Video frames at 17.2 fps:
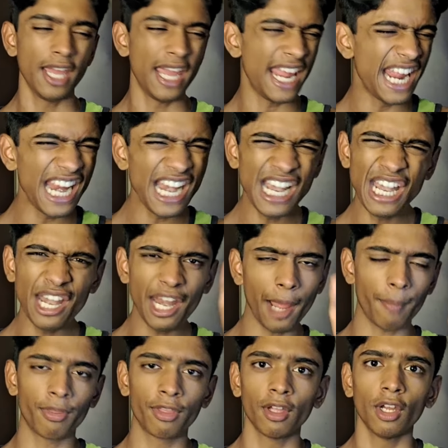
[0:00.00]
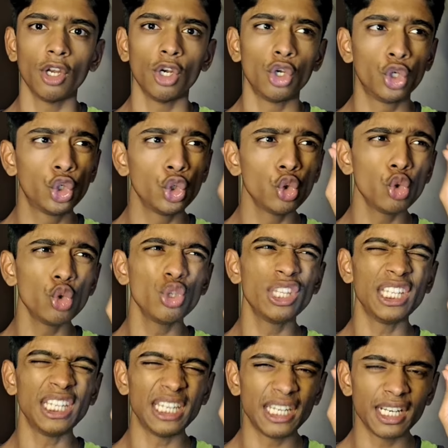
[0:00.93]
In depth to
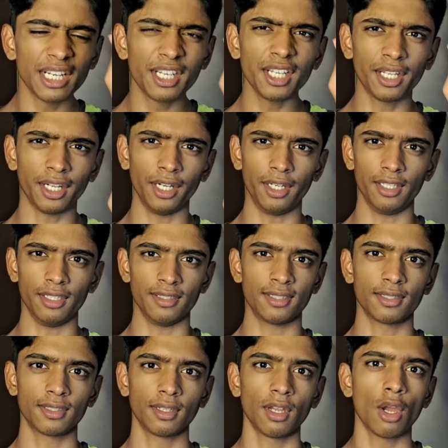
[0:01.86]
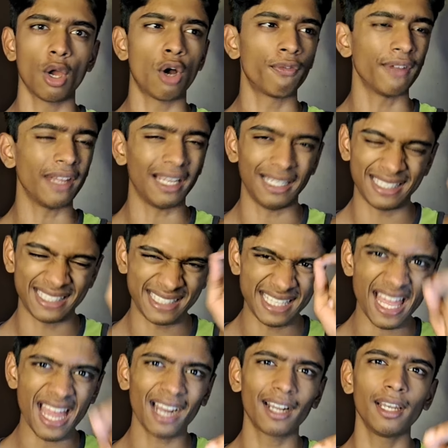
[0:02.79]
the nitty-gritties of
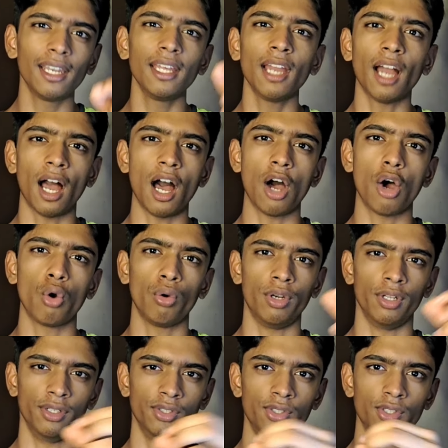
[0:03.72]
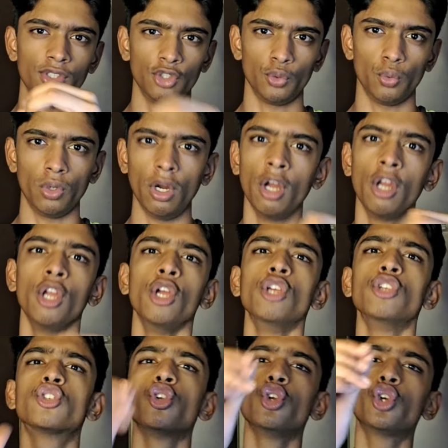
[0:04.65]
exactly how does this work.
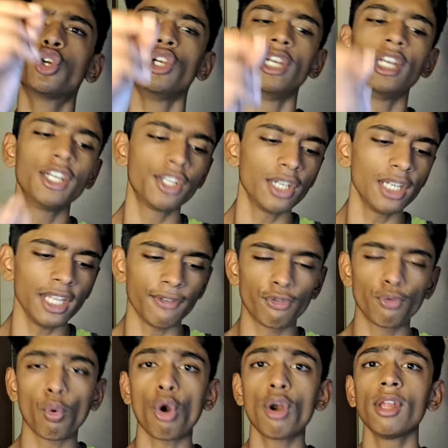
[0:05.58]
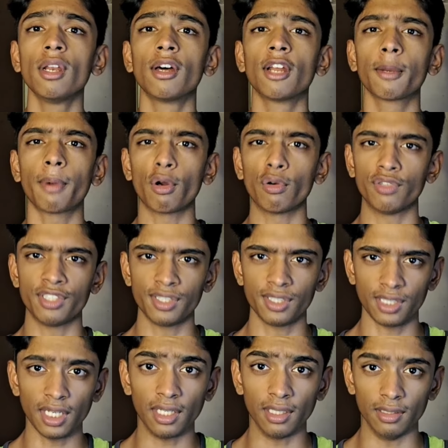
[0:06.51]
So you could literally, if you want to learn about
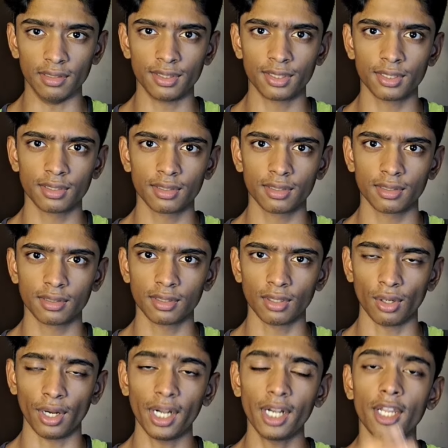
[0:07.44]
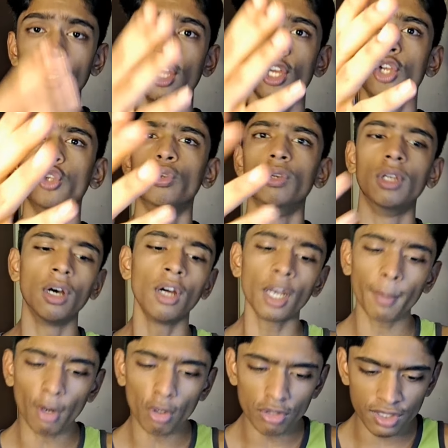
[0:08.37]
sales, alright, you learn
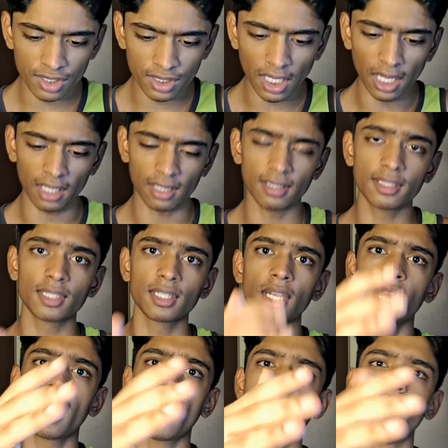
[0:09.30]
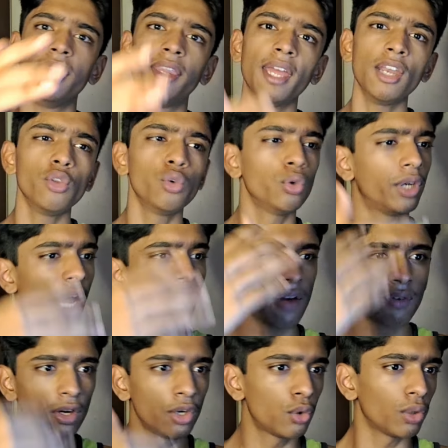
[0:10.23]
about sales and then you
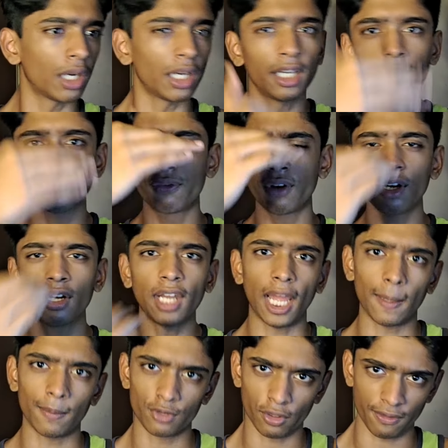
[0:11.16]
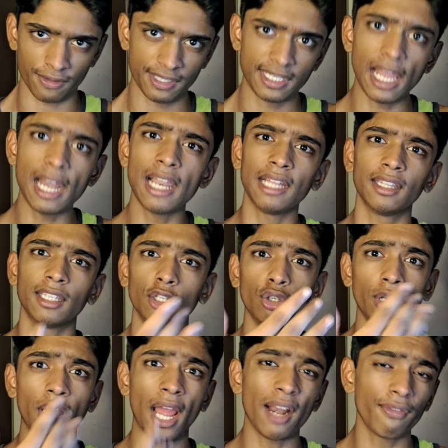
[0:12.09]
dive into like different types of selling, then you
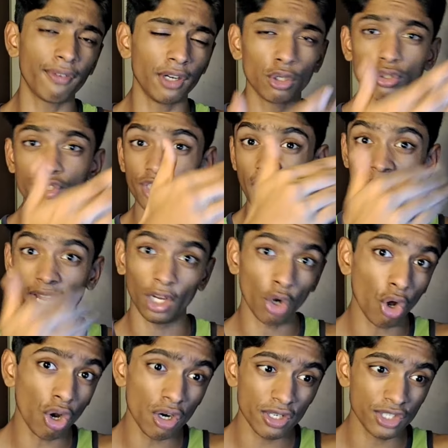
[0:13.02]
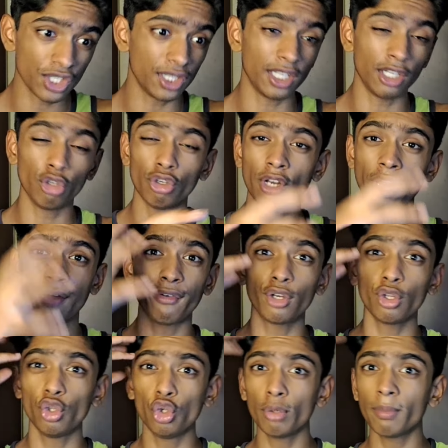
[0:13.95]
dive into psychology, then you dive
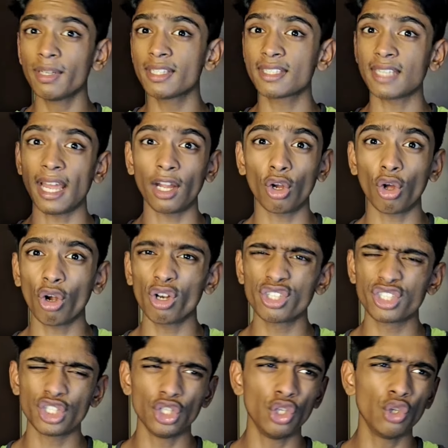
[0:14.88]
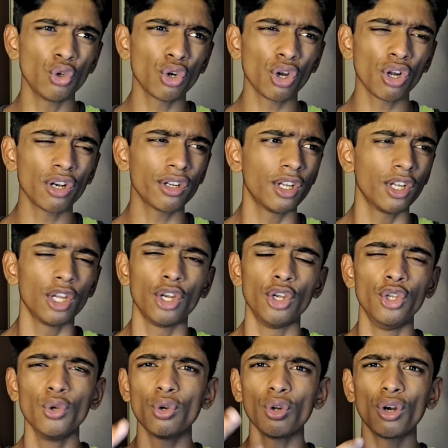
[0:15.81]
into human psychology, neurology,
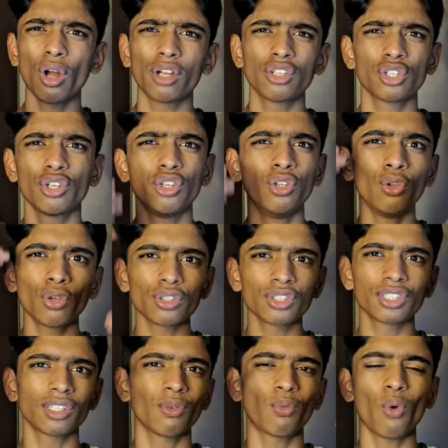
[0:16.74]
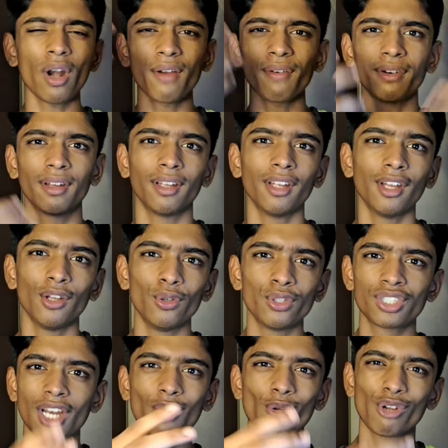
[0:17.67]
whatever. You
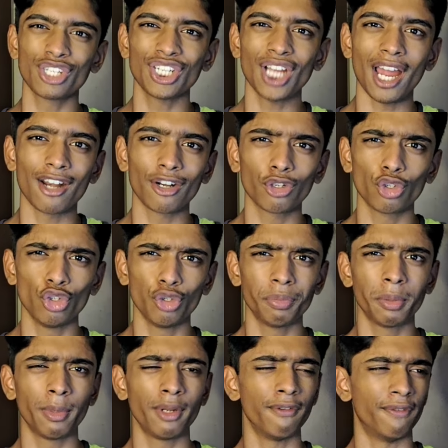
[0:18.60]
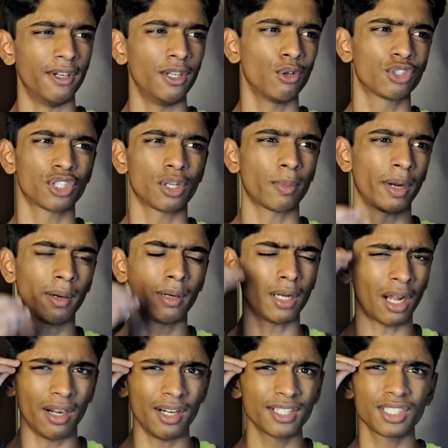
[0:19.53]
start watching Andrew Huberman videos about
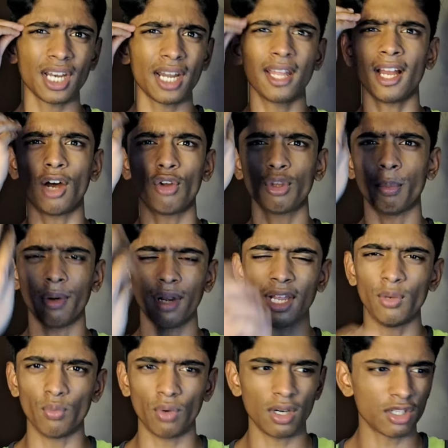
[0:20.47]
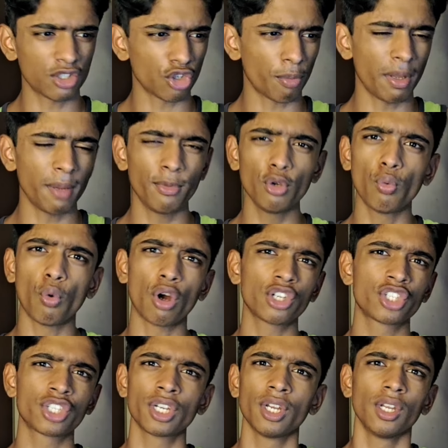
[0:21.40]
understanding how the brain works, or maybe you
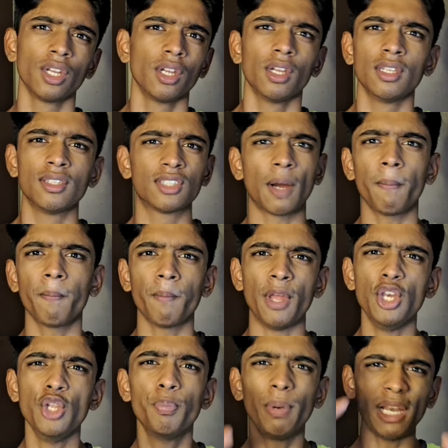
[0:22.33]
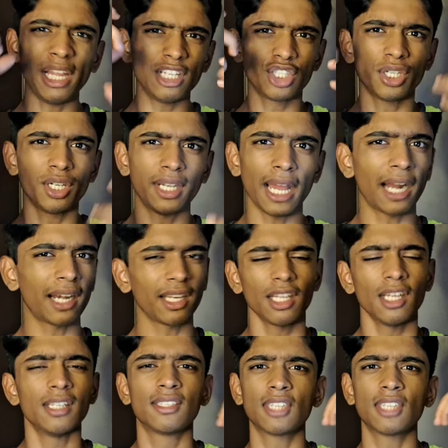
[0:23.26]
watch some manipulation tactic,